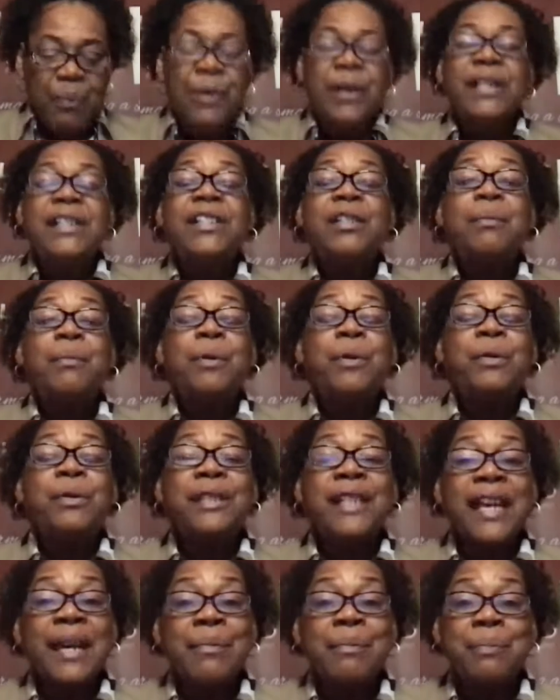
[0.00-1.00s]

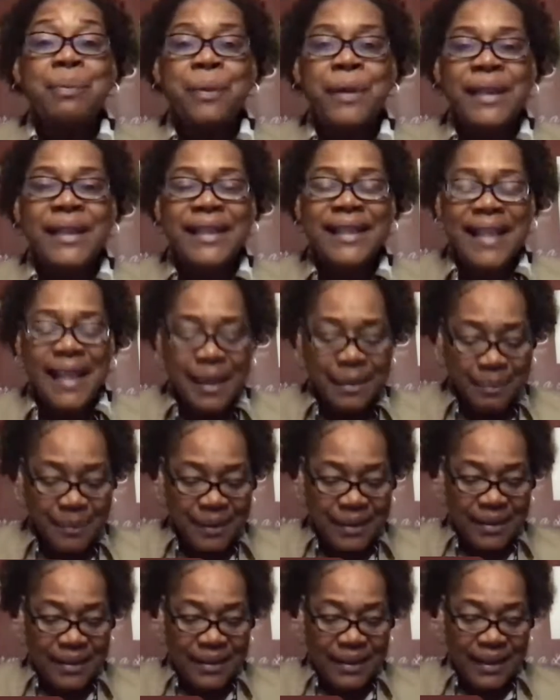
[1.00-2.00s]
Principles and
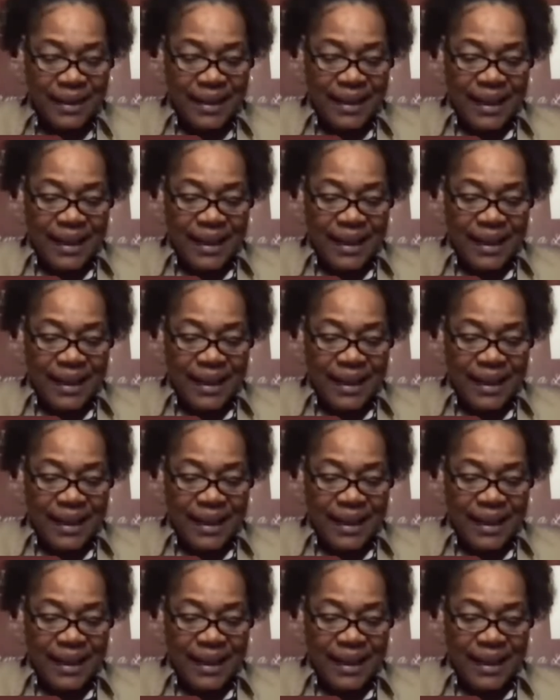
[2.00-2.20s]
precepts